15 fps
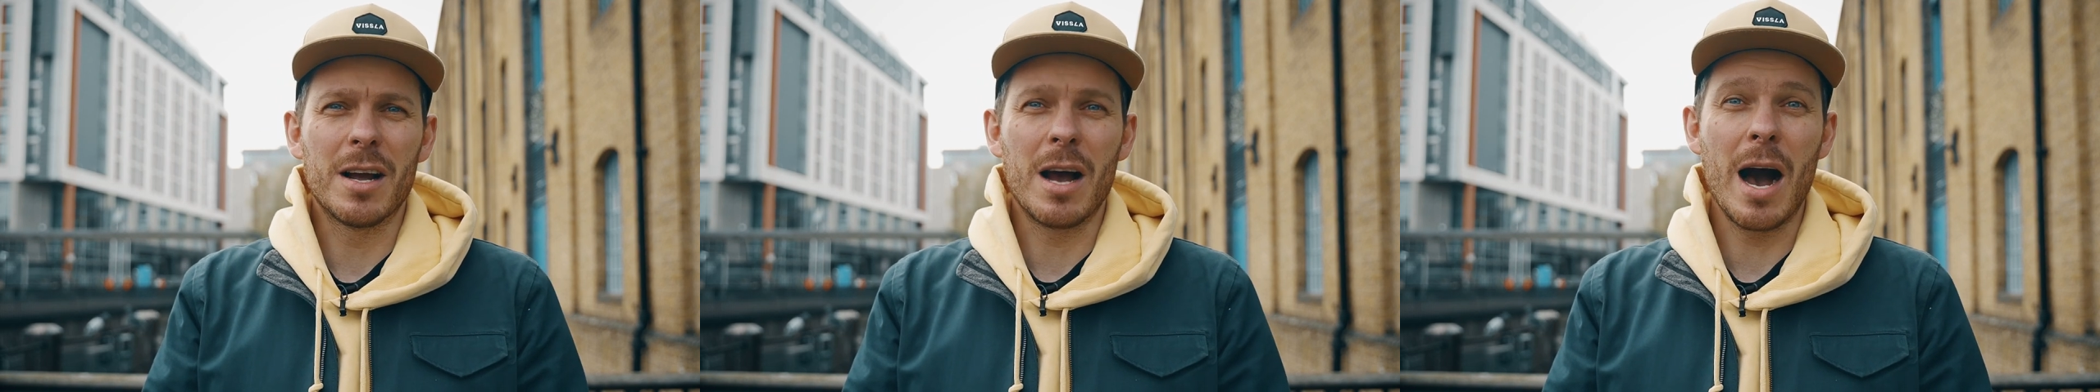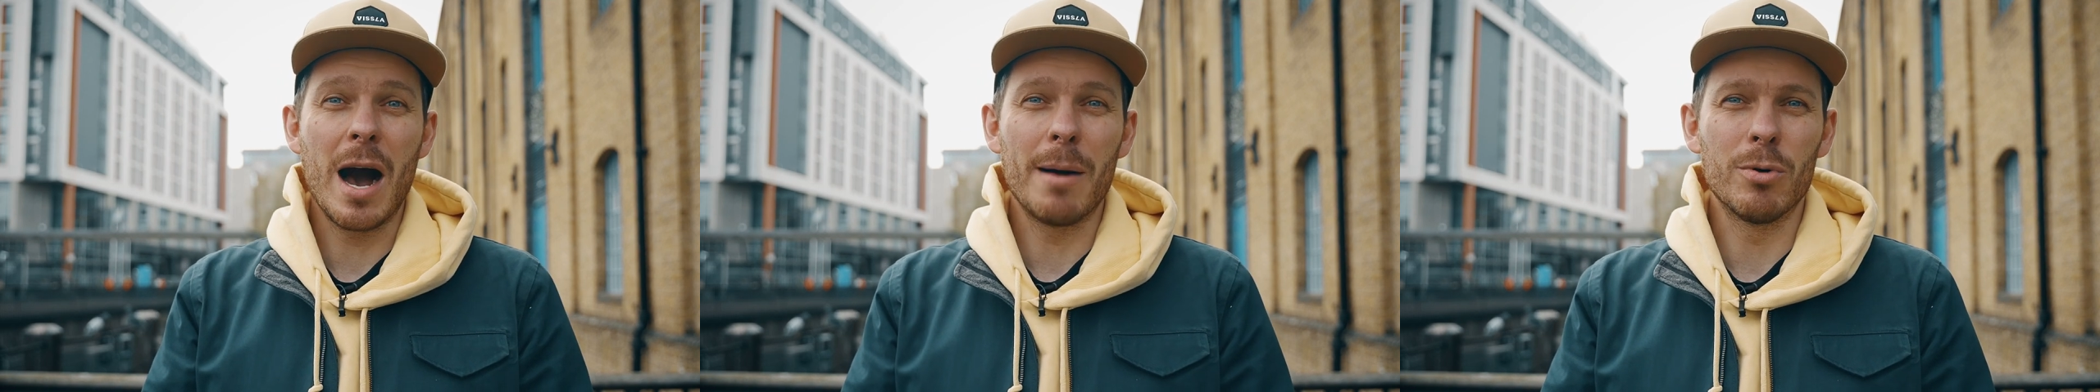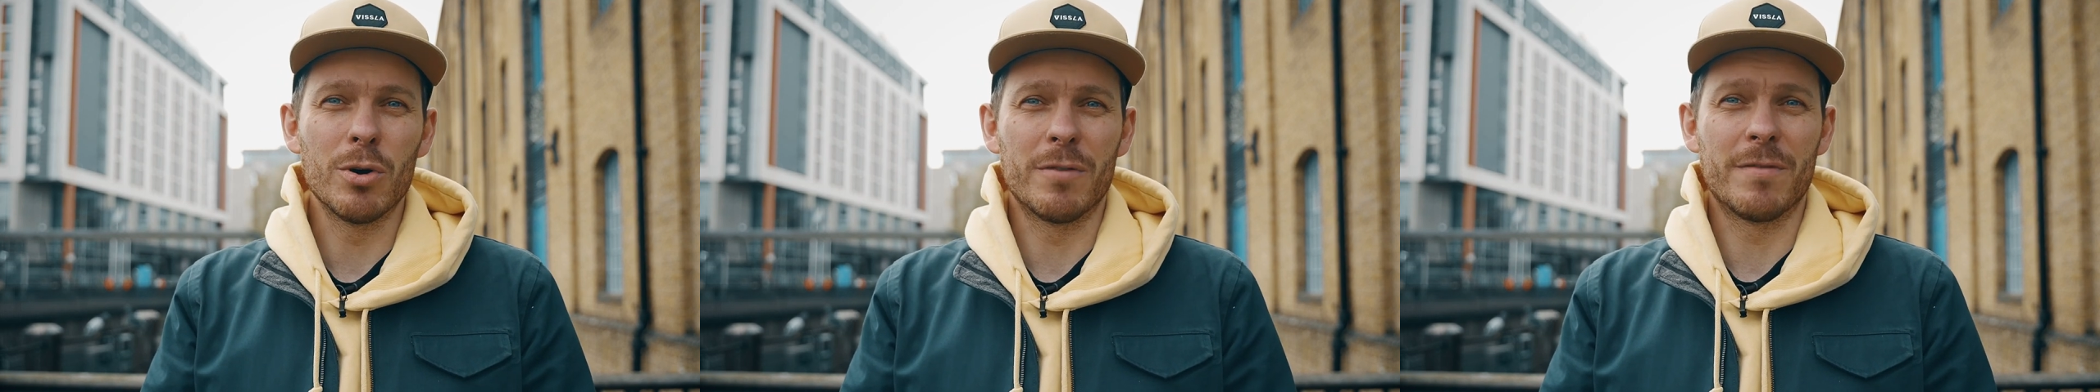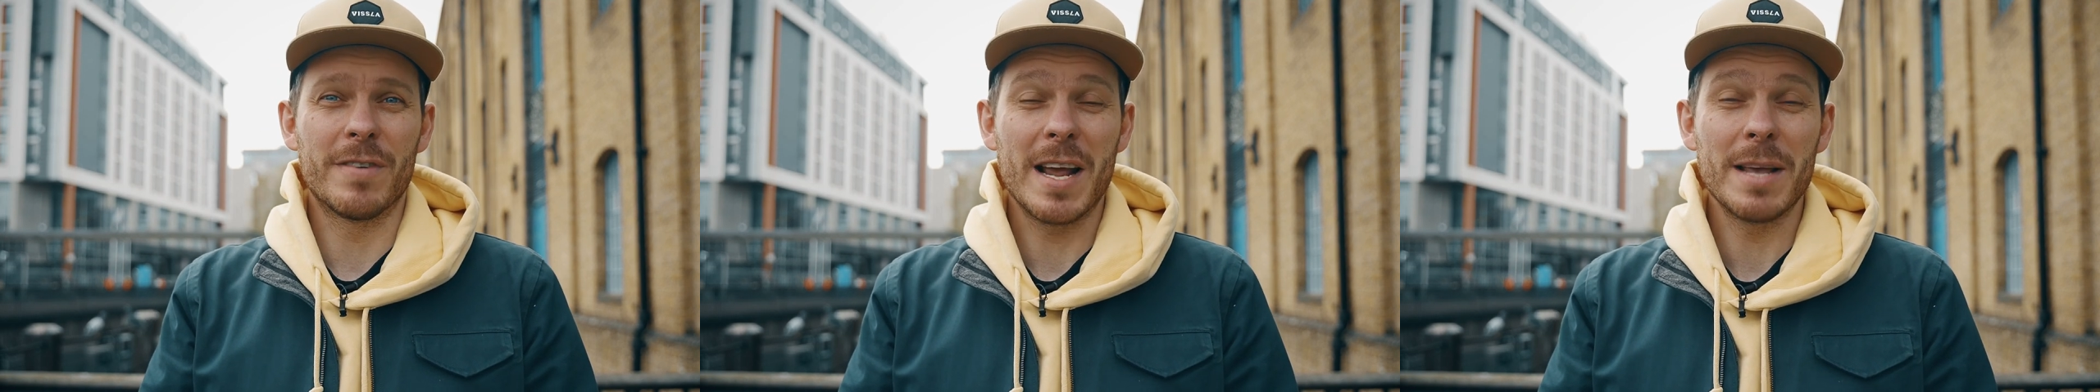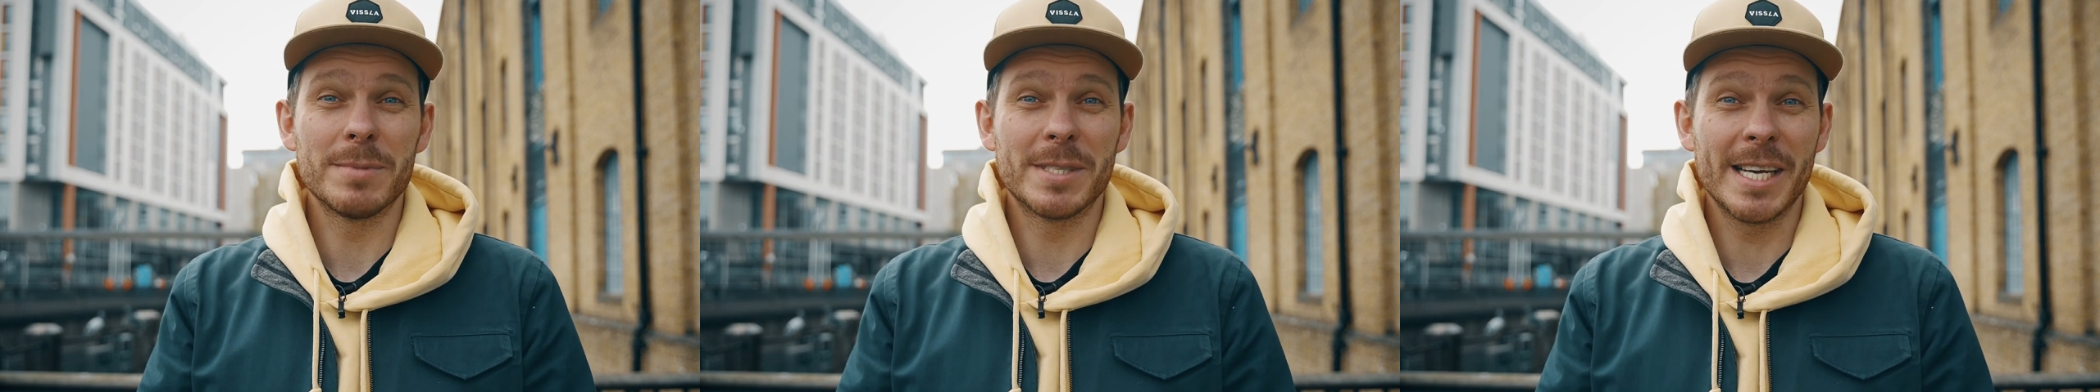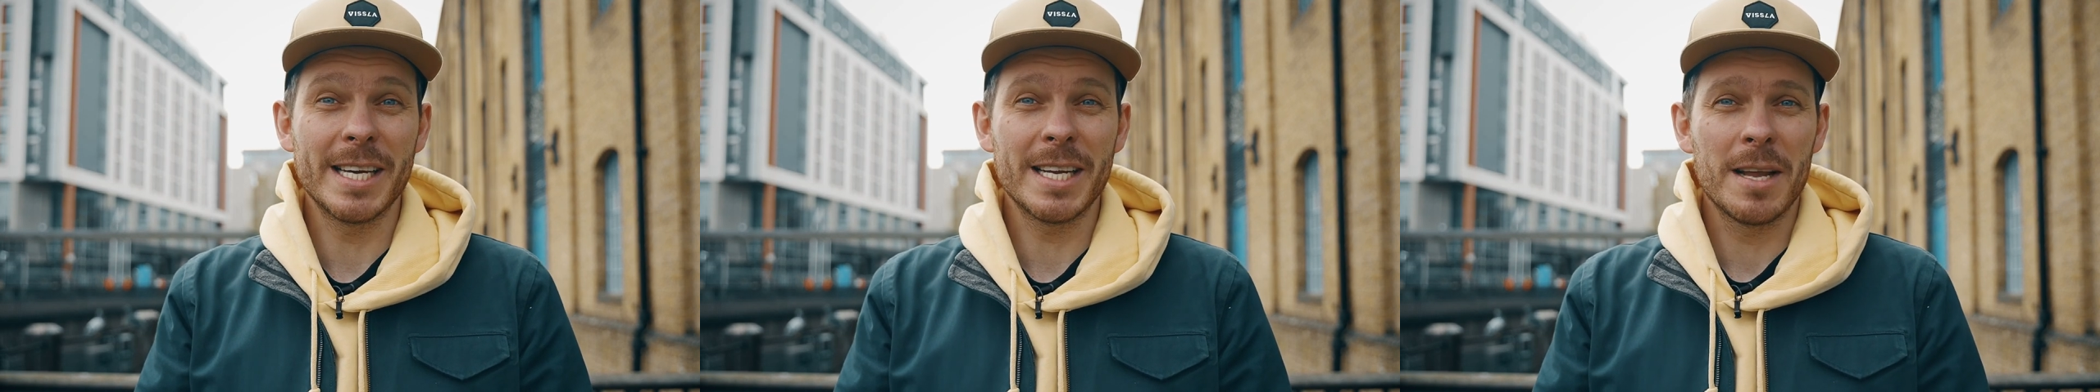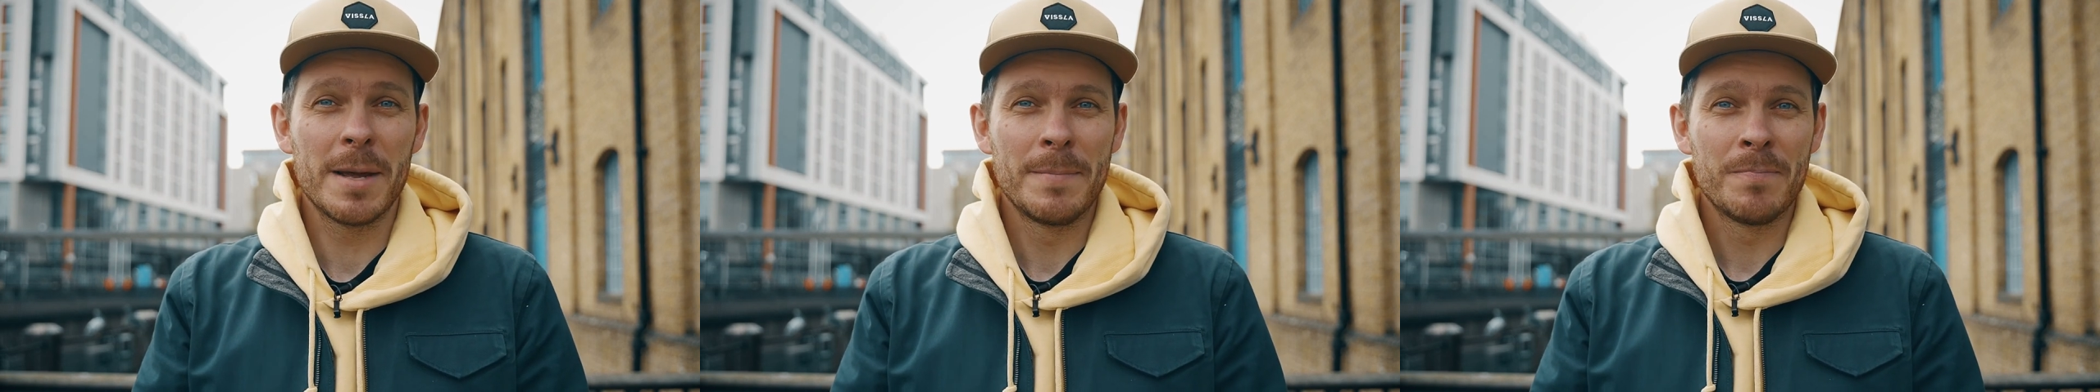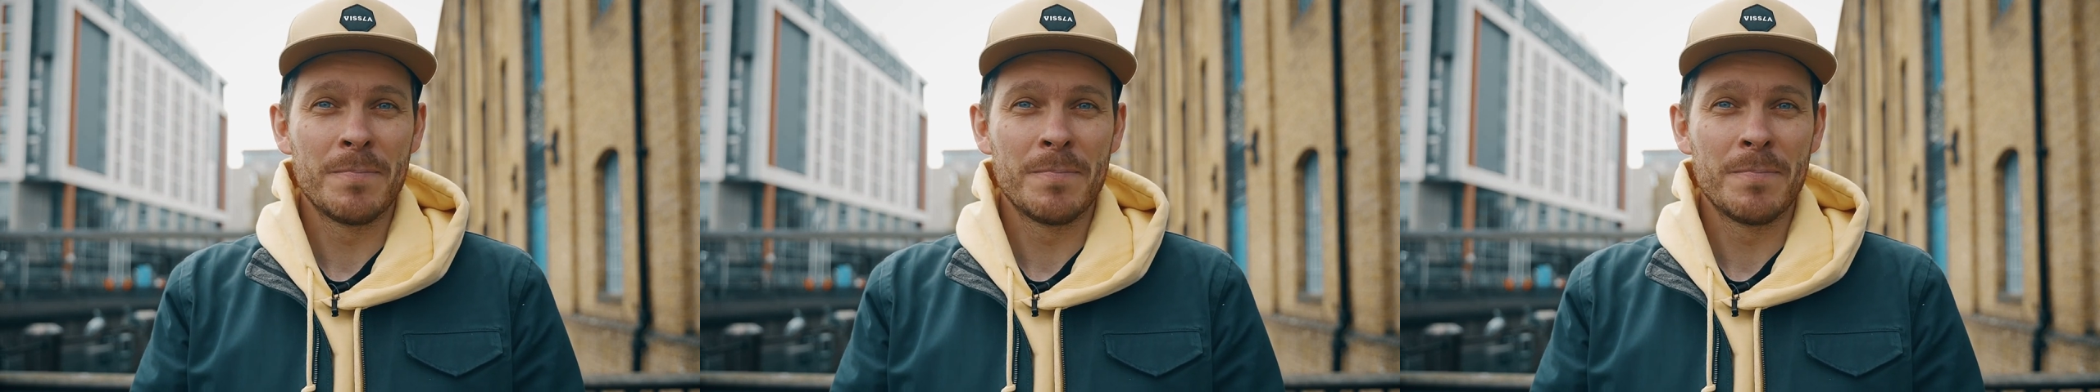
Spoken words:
carbon frame set,